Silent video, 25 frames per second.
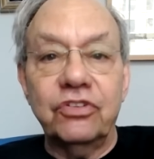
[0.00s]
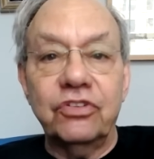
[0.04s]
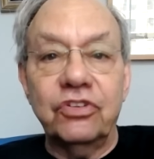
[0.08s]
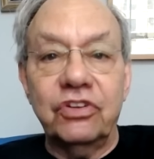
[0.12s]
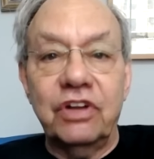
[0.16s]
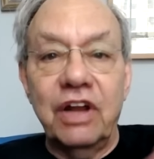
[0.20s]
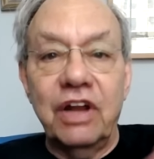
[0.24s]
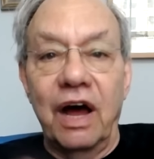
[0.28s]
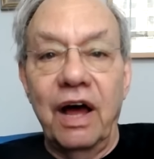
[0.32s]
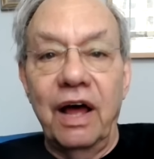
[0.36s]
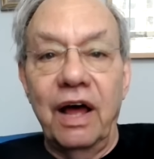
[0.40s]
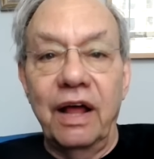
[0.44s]

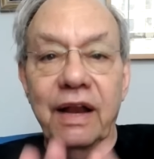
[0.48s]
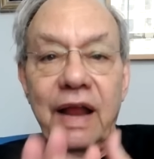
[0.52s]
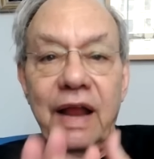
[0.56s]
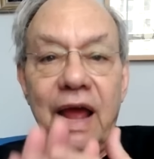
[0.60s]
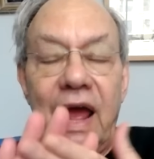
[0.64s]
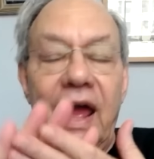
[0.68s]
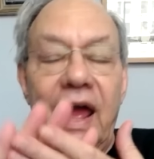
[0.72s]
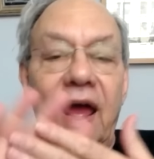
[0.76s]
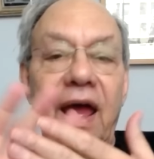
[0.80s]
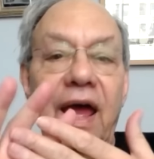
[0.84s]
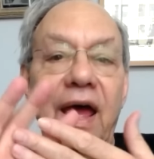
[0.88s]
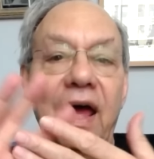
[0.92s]
It's done,
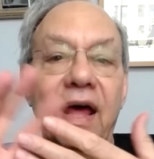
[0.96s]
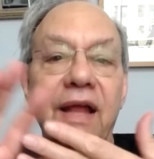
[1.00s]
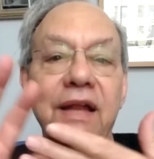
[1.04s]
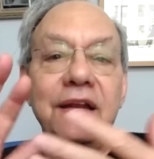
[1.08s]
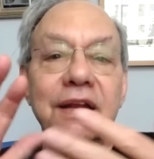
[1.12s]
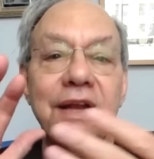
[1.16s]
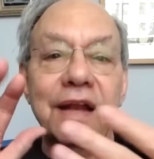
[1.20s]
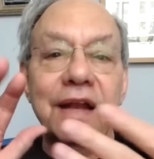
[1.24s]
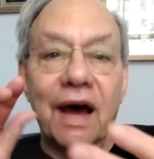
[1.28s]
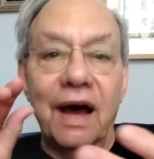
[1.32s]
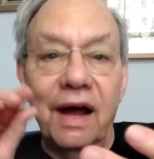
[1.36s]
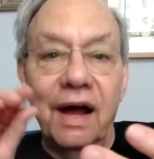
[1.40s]

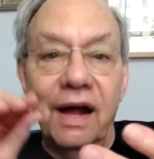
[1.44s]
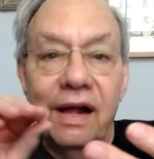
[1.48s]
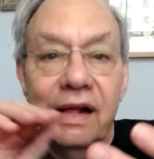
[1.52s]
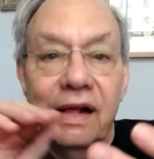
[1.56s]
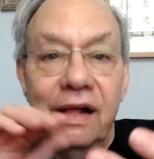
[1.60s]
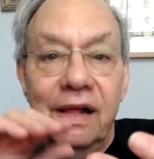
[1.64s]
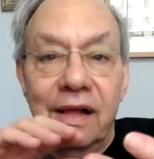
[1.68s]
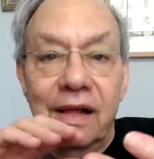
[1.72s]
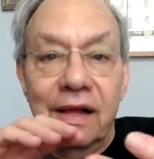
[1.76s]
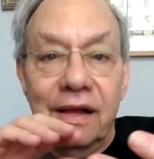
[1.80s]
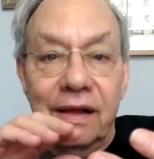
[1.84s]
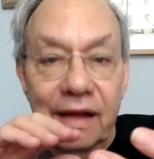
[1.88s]
and
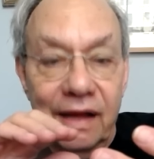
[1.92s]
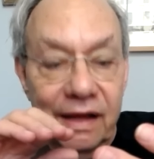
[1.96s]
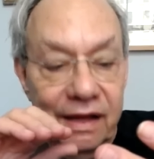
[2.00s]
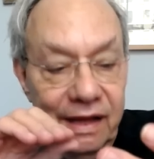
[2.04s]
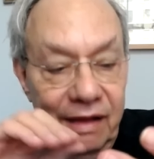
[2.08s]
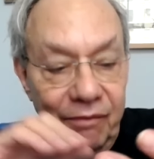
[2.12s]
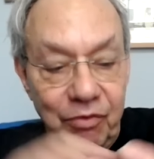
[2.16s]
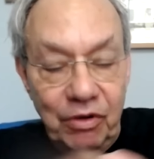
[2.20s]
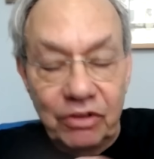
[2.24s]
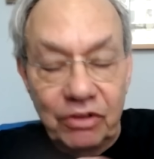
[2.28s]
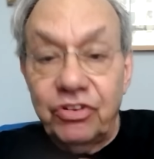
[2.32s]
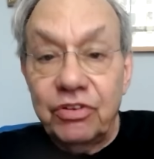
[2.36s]

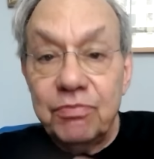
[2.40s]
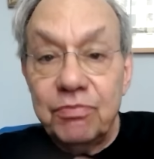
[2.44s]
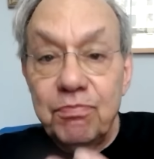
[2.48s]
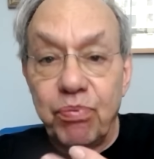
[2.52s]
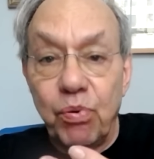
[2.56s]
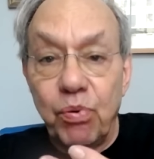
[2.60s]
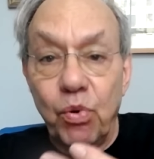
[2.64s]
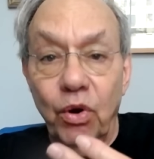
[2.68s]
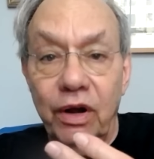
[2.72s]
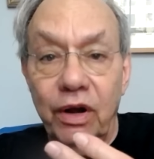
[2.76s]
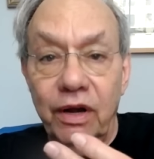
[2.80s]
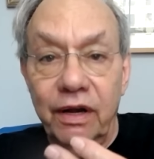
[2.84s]
what's
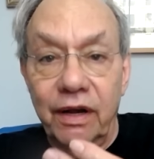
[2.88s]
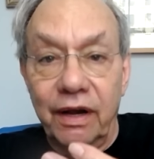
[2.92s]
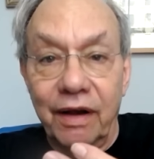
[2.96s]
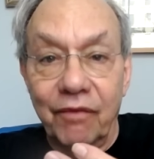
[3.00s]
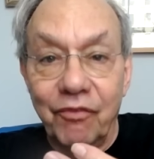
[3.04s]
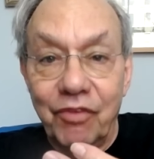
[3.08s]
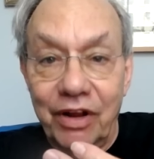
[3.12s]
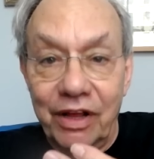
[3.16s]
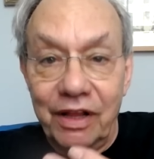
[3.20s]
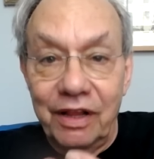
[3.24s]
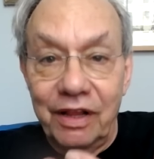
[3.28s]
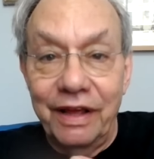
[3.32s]
important,
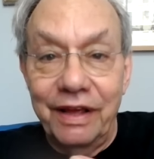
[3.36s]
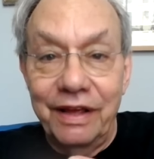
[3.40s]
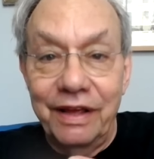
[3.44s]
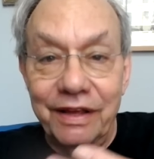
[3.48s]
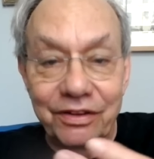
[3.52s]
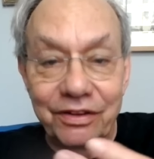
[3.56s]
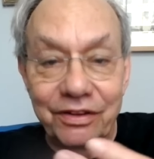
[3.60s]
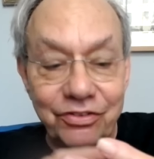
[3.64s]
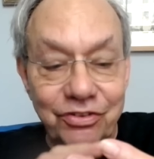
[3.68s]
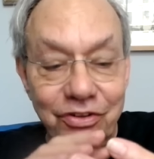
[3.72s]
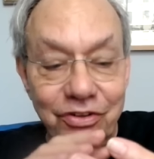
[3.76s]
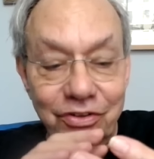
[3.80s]
really,
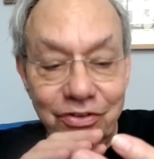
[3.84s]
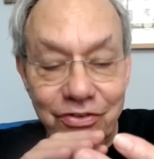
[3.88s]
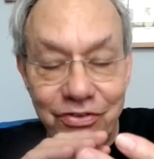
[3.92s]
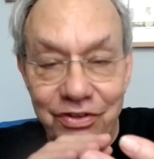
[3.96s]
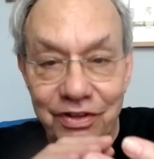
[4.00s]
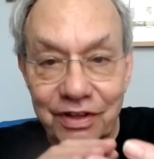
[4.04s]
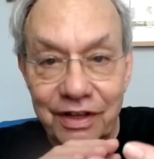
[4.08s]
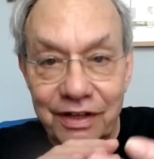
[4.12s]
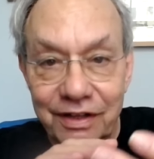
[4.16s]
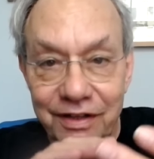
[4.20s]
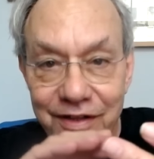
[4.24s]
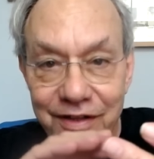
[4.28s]

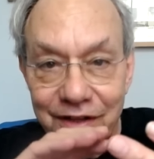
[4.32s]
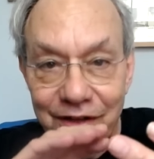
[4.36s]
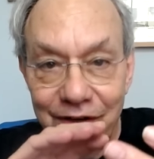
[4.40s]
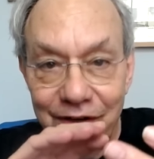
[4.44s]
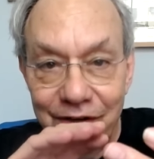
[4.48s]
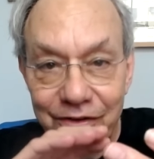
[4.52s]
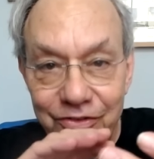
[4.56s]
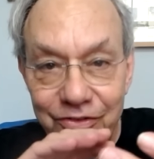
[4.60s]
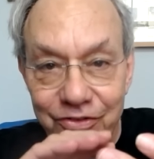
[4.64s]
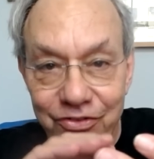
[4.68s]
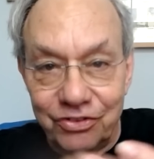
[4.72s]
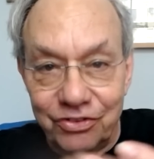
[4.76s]
is that
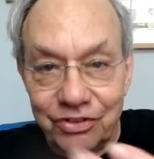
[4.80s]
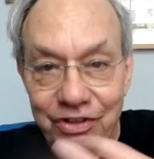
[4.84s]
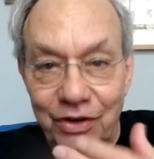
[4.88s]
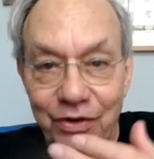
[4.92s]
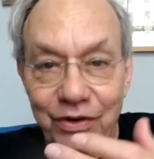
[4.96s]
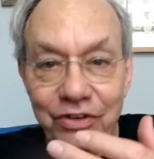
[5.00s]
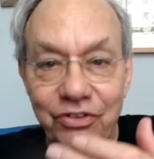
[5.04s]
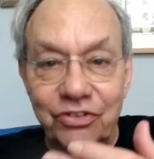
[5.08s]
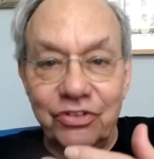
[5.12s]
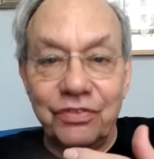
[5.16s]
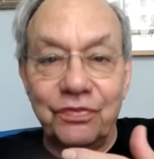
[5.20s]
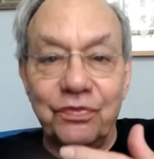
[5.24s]
the
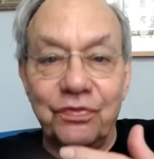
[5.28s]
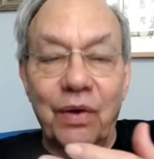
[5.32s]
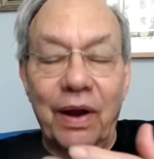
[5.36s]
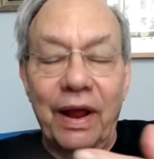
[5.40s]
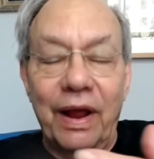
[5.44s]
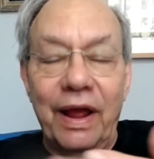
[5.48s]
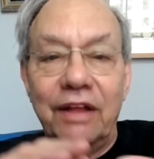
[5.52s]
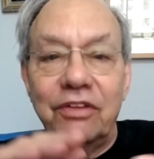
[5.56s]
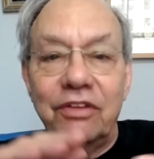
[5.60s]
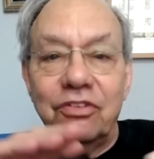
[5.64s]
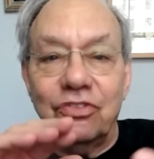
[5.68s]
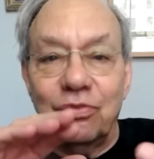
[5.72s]
series of
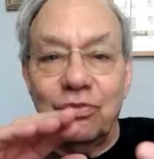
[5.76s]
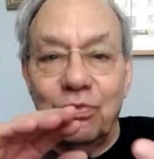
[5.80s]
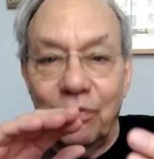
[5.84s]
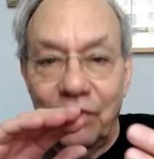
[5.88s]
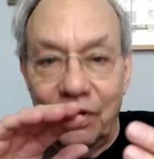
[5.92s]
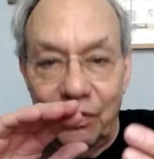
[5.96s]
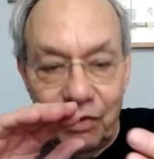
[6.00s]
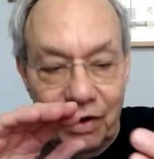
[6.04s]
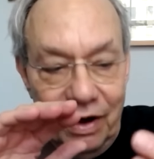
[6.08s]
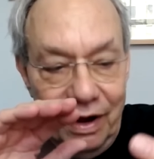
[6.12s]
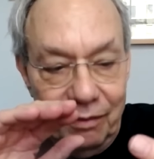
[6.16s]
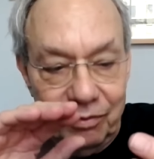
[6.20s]
rants,
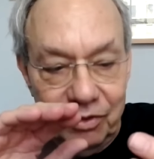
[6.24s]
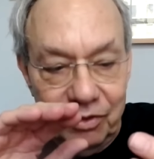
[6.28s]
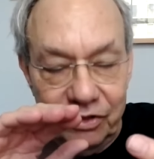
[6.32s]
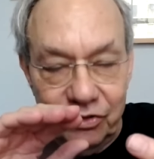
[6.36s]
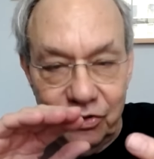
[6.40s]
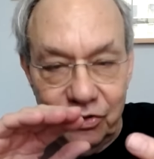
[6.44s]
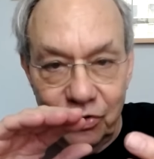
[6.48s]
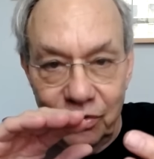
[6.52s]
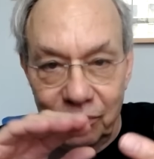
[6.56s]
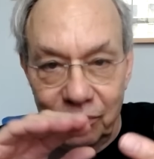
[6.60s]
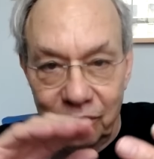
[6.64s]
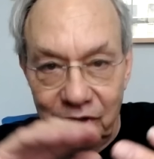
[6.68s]
we were able
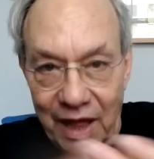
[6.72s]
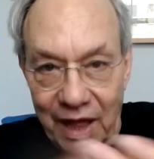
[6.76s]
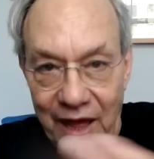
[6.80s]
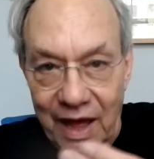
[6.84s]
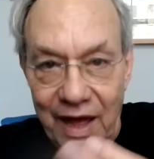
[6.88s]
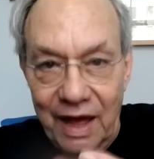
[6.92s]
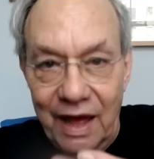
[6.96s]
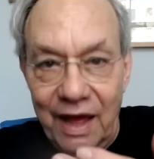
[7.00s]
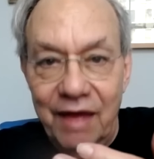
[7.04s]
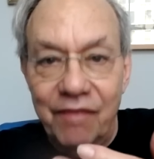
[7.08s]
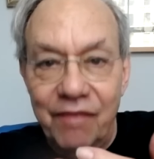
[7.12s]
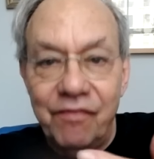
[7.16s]
to do them
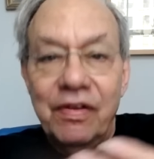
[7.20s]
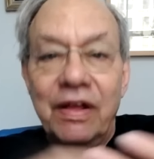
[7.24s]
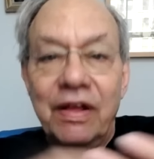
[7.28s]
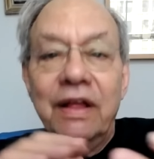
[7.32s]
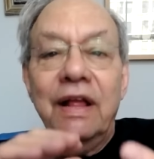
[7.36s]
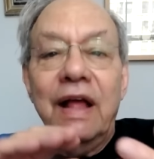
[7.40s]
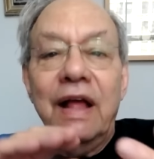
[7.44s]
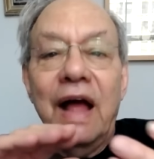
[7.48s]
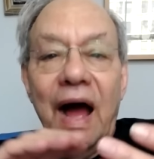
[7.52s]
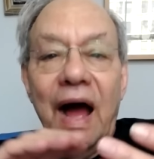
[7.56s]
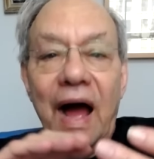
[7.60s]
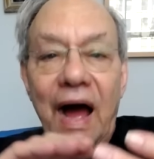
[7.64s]
live
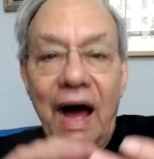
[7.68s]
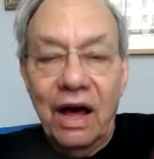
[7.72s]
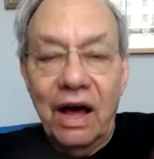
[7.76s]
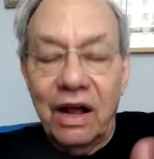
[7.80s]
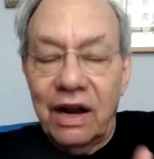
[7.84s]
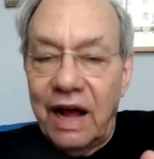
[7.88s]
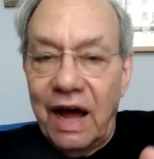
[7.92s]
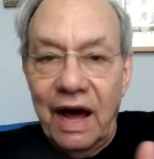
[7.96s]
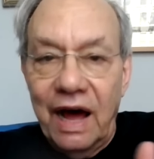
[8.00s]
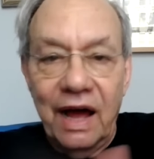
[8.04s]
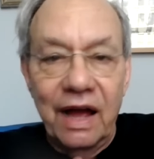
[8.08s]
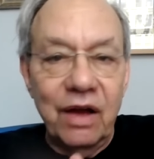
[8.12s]

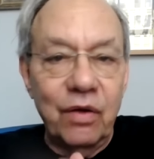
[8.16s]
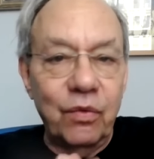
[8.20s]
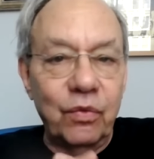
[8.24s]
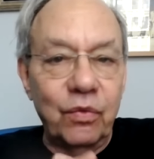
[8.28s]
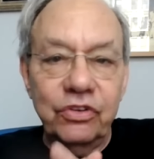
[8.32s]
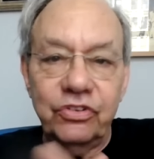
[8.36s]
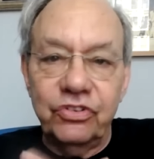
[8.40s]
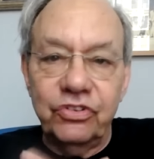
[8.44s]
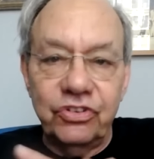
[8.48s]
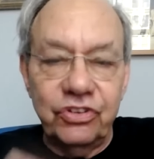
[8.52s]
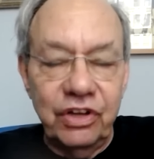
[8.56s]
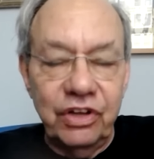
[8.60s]
out of
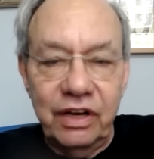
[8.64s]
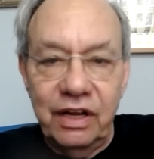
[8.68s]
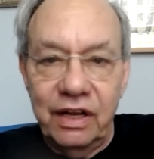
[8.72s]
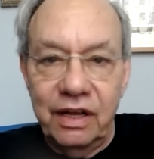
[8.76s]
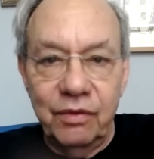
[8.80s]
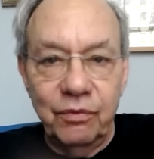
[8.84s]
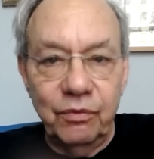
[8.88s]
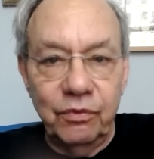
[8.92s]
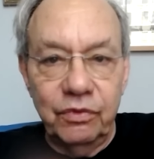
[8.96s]
Iowa City.